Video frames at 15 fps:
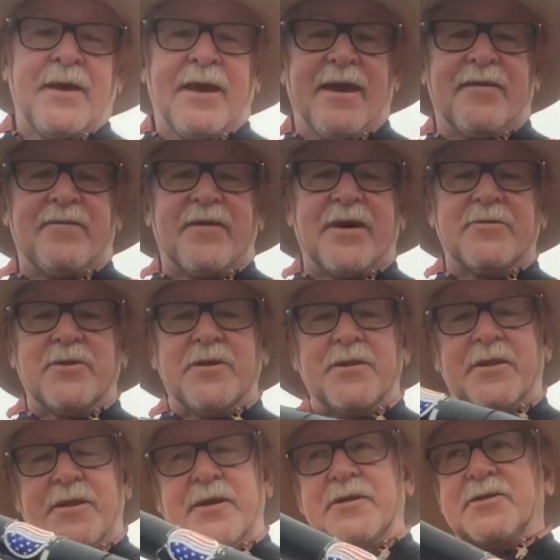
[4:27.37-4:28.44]
and
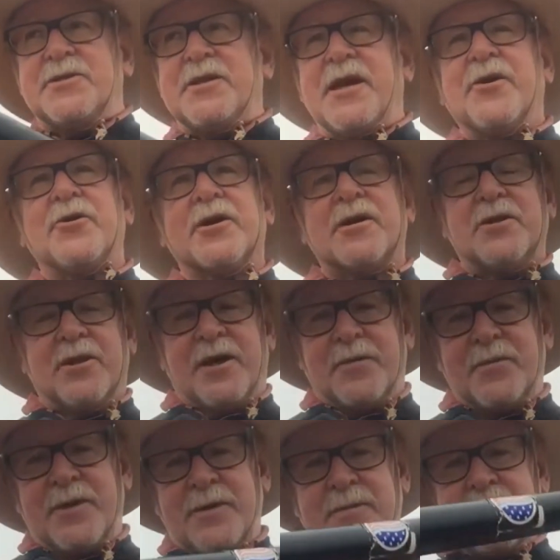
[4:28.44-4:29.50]
founded the Sierra Club,
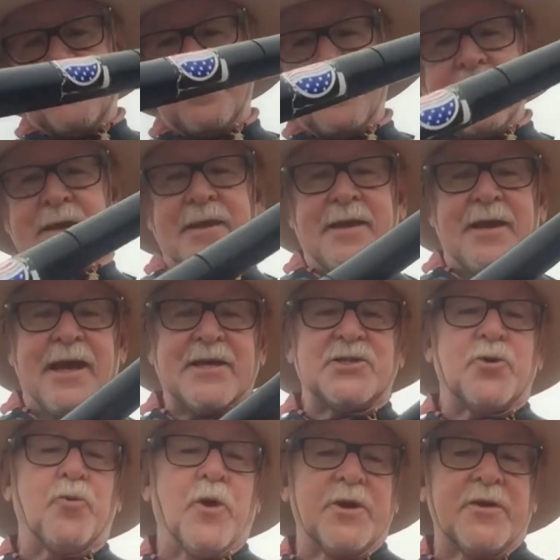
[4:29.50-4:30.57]
has
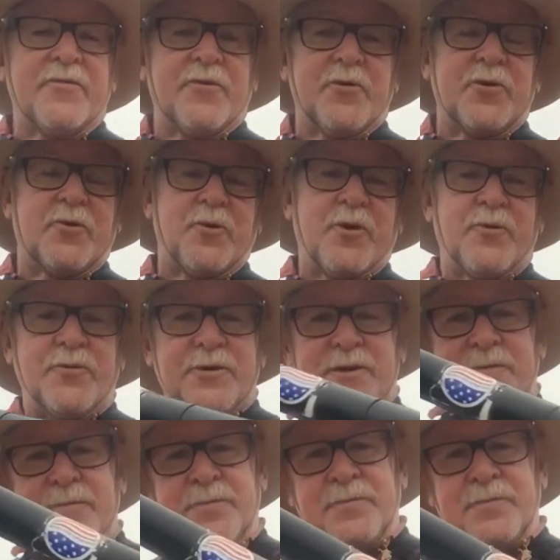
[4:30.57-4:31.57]
a wonderful quote.